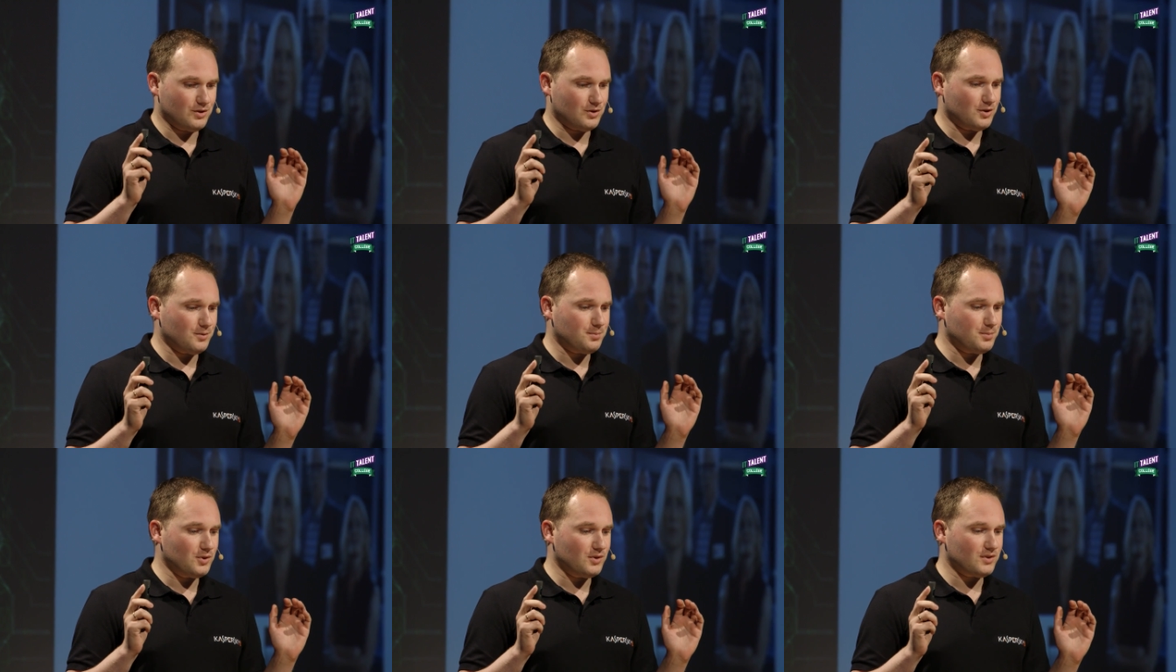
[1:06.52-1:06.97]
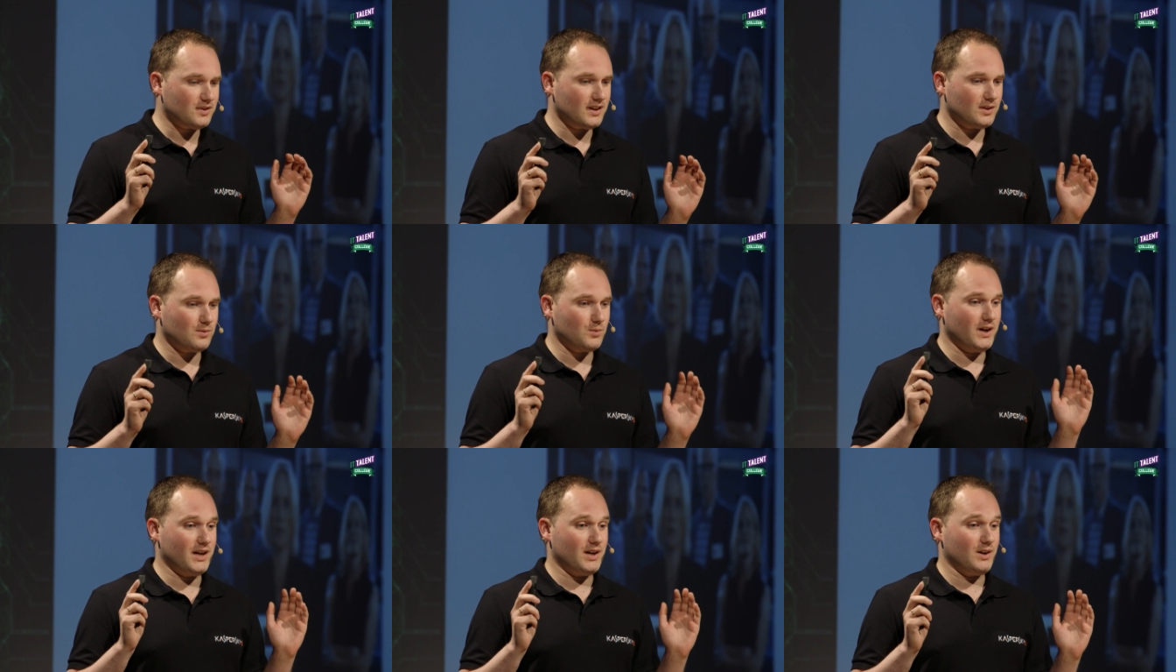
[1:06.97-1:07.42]
Europol
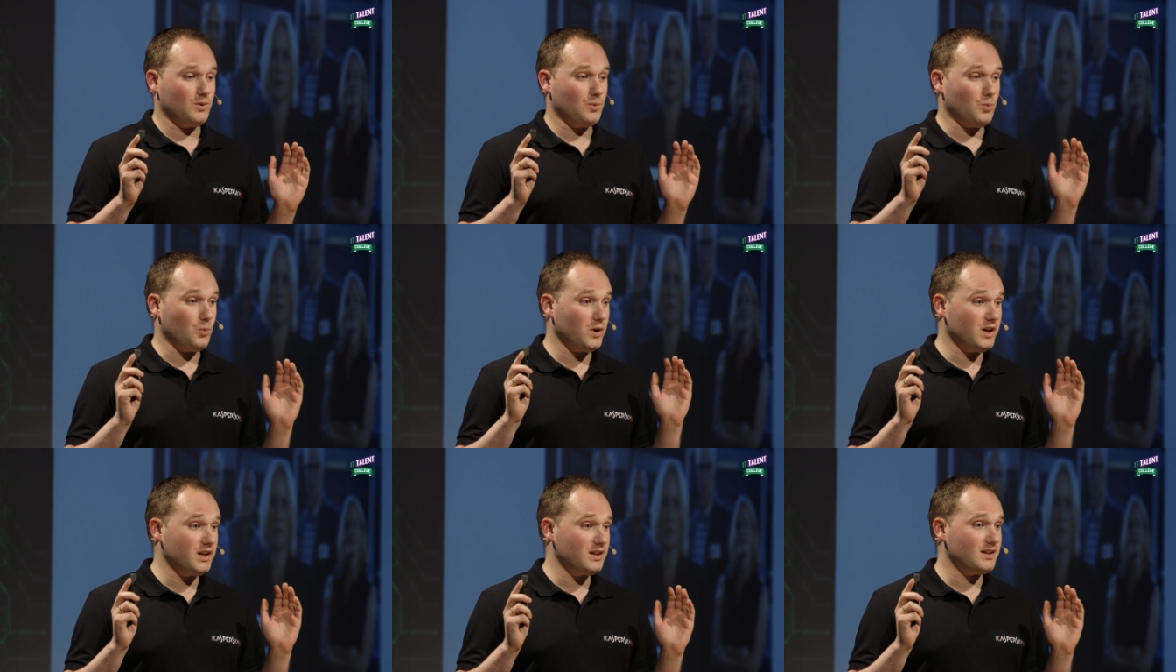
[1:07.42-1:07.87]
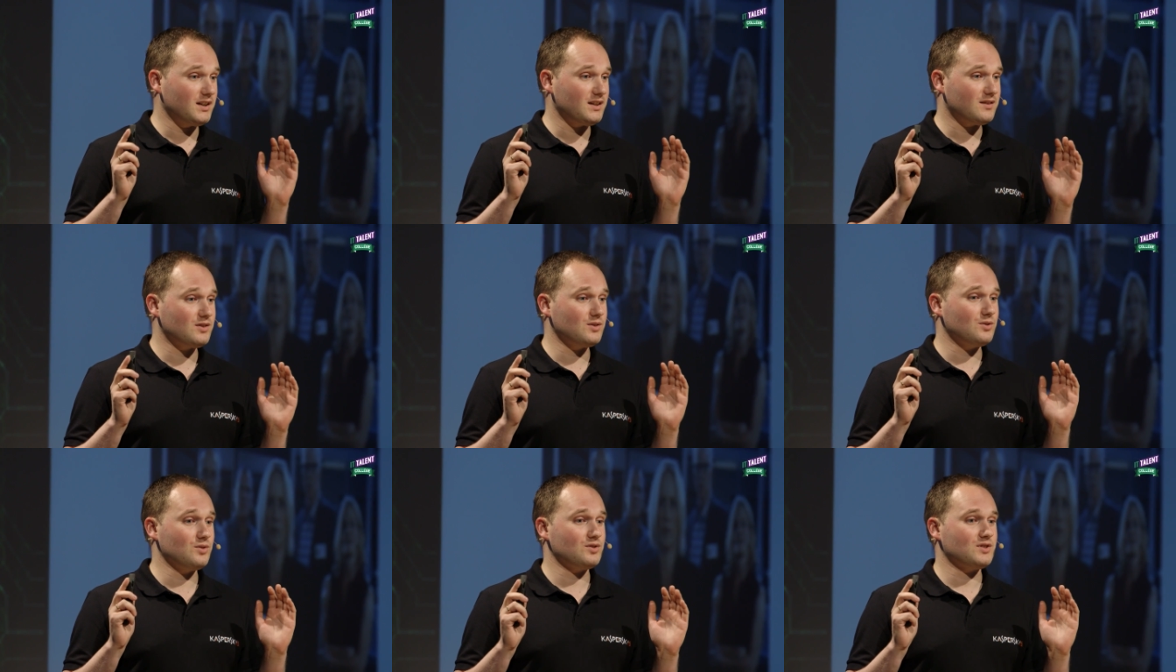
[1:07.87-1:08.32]
said, wow, we need
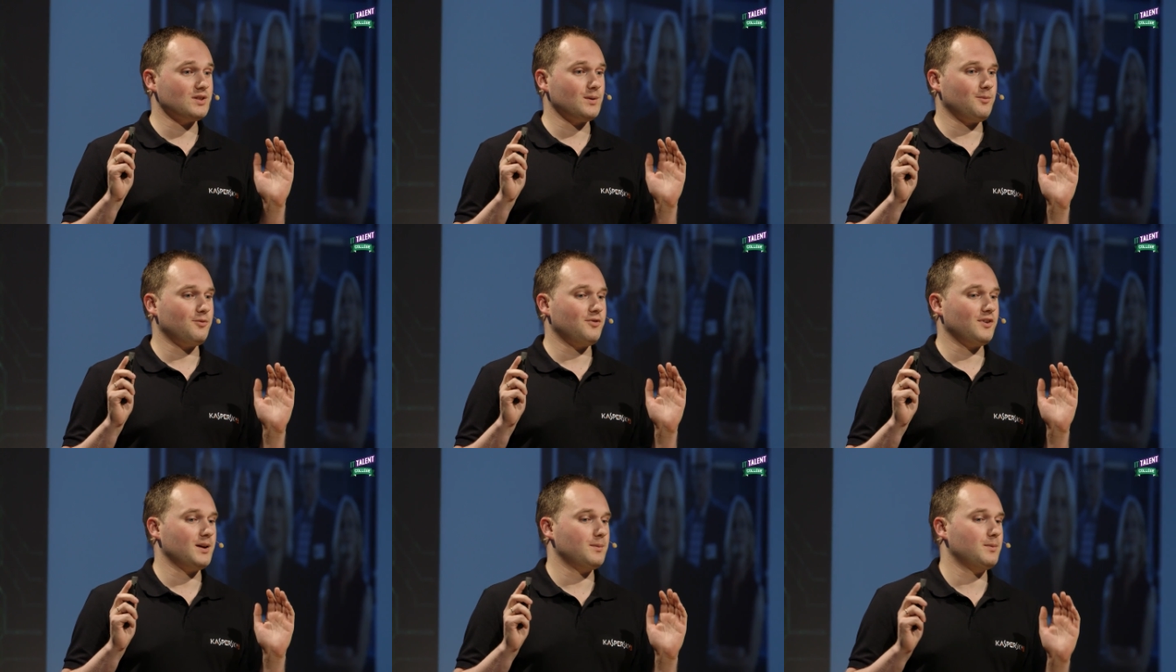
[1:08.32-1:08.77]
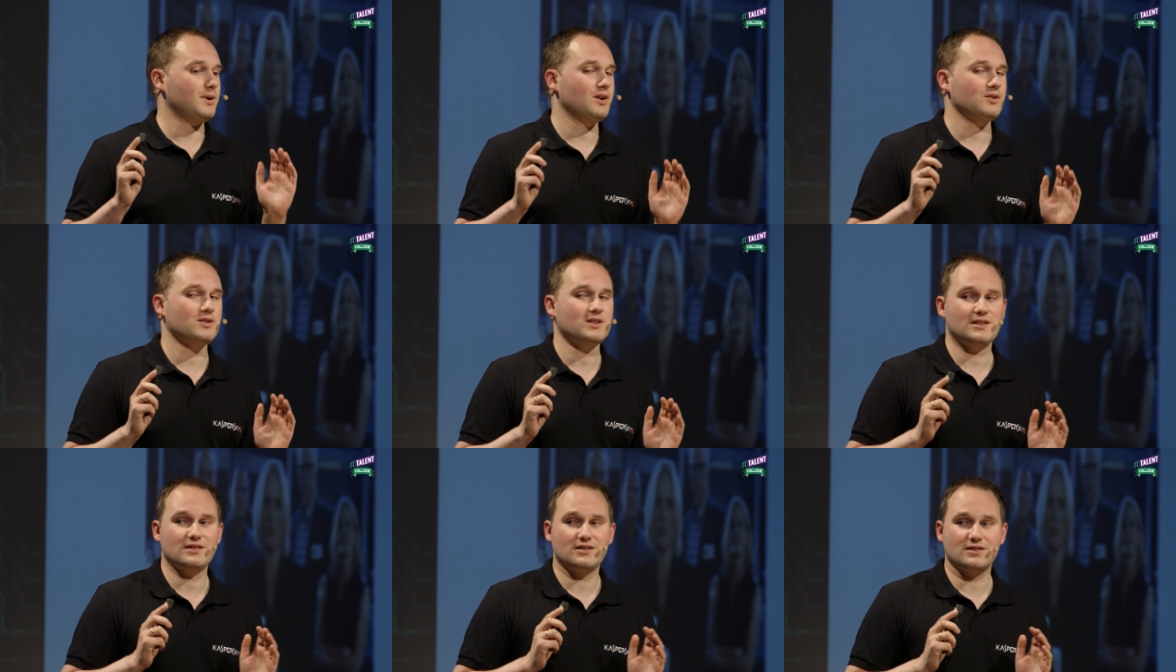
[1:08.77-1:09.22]
to do something about
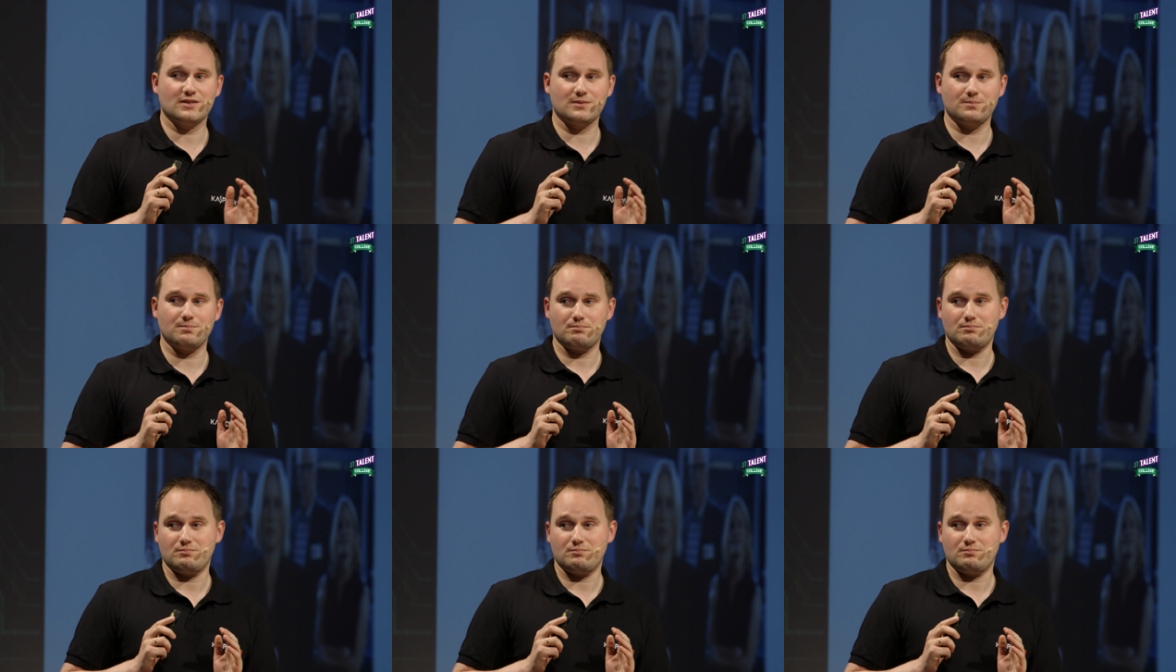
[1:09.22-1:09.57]
this.